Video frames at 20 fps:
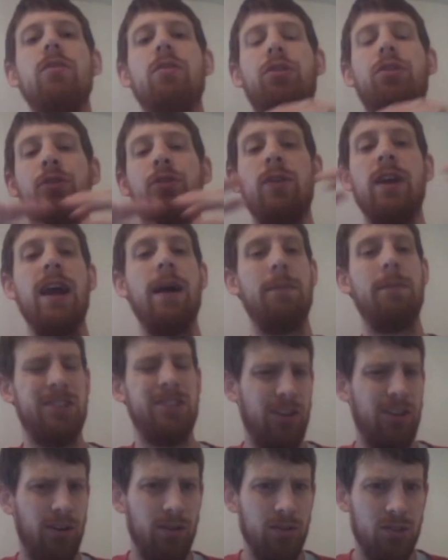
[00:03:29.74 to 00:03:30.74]
3
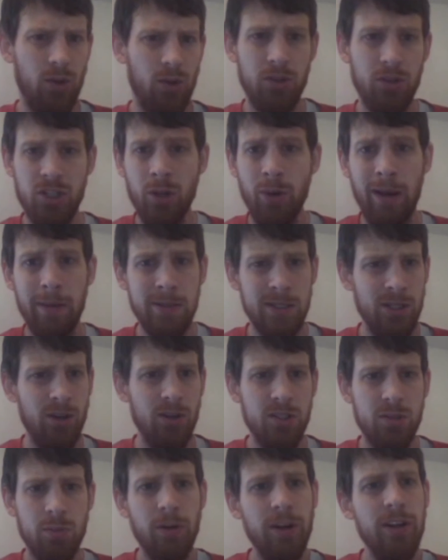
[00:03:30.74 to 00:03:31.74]
episodes or 2
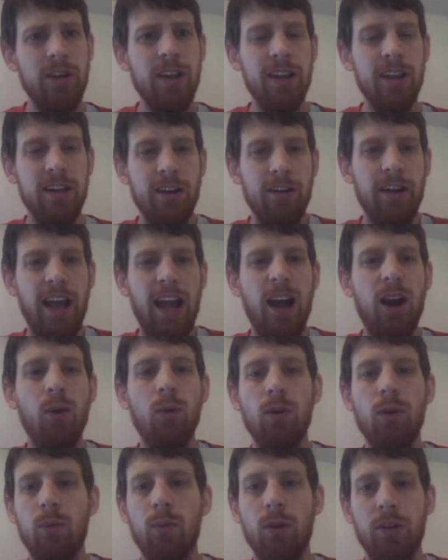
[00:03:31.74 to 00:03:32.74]
episodes where you get near an
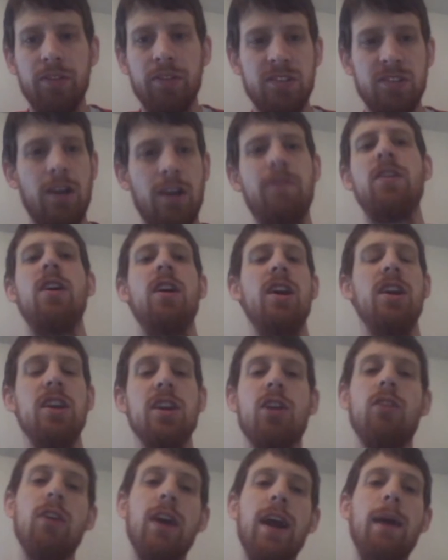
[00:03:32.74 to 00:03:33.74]
hour worth of stuff,
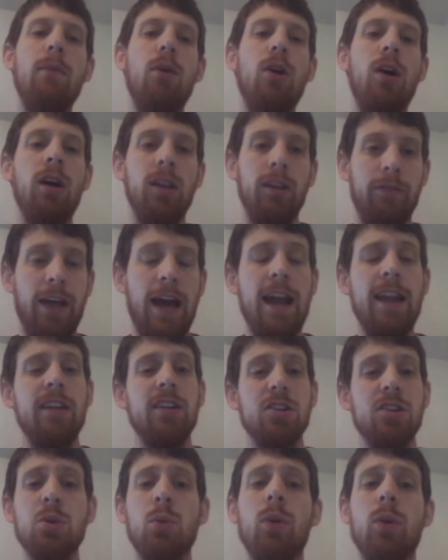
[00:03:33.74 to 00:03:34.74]
you cram all of that
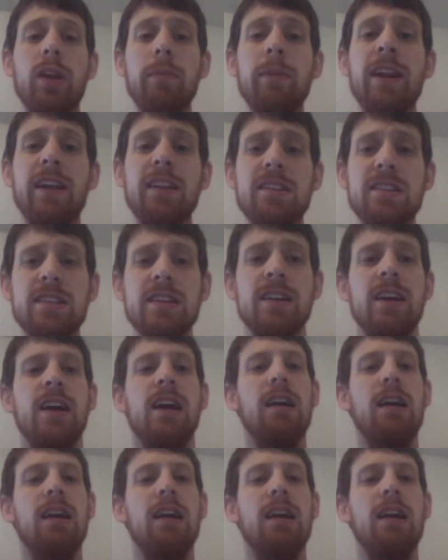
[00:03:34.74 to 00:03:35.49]
into 20 minutes.